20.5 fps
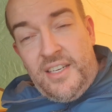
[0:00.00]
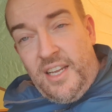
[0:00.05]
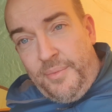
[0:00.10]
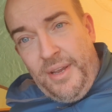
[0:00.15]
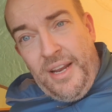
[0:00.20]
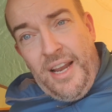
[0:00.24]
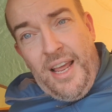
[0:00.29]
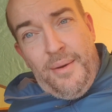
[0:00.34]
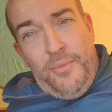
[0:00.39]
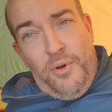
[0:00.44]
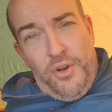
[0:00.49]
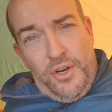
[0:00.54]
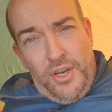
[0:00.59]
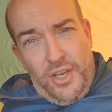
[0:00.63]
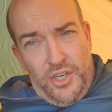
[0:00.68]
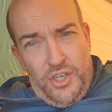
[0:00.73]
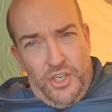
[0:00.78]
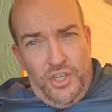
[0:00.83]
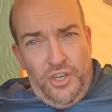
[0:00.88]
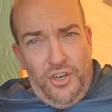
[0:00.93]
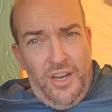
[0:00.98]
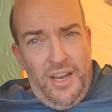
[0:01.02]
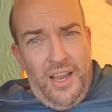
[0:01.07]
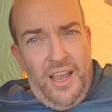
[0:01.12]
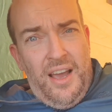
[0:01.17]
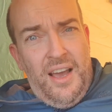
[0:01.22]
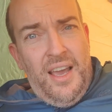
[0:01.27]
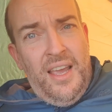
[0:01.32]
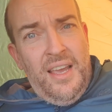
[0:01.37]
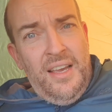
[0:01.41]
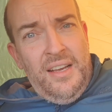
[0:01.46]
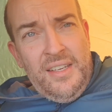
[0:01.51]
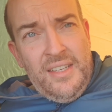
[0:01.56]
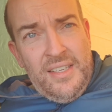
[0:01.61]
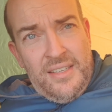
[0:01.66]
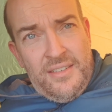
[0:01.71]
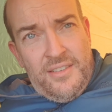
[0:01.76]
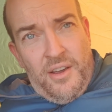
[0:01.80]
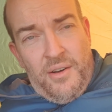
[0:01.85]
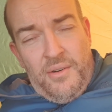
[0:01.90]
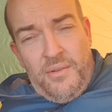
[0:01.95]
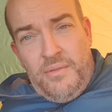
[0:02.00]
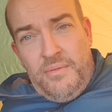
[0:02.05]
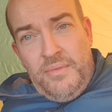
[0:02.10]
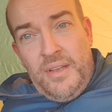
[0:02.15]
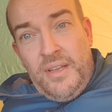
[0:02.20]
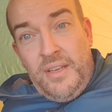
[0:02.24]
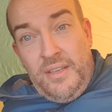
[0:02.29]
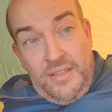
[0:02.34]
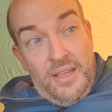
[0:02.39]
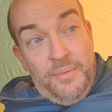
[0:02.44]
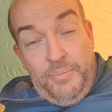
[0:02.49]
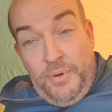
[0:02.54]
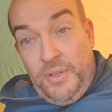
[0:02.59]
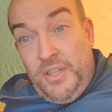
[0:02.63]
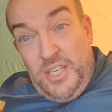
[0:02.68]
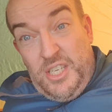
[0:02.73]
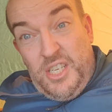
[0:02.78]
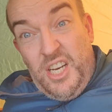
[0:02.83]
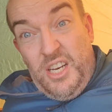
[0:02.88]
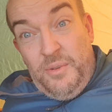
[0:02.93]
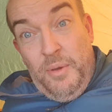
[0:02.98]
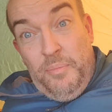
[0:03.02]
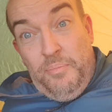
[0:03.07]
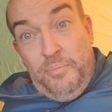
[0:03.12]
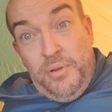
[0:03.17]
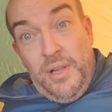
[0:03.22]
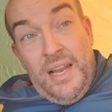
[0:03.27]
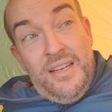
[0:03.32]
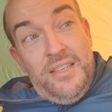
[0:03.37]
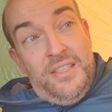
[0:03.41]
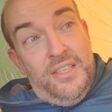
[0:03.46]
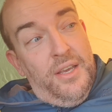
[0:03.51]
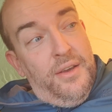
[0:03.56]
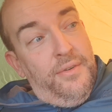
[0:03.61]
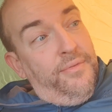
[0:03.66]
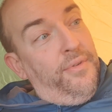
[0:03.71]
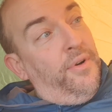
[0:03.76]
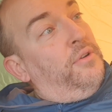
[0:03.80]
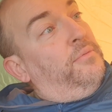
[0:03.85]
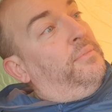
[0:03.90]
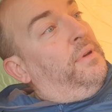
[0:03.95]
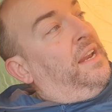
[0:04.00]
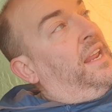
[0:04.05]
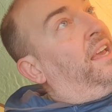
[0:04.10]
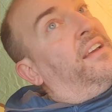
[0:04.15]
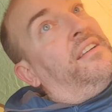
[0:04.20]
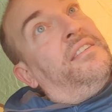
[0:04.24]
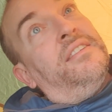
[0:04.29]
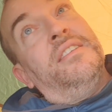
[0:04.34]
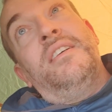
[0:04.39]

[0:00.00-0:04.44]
I mean, I'm only a short guy, so but there's going to be plenty of room in it.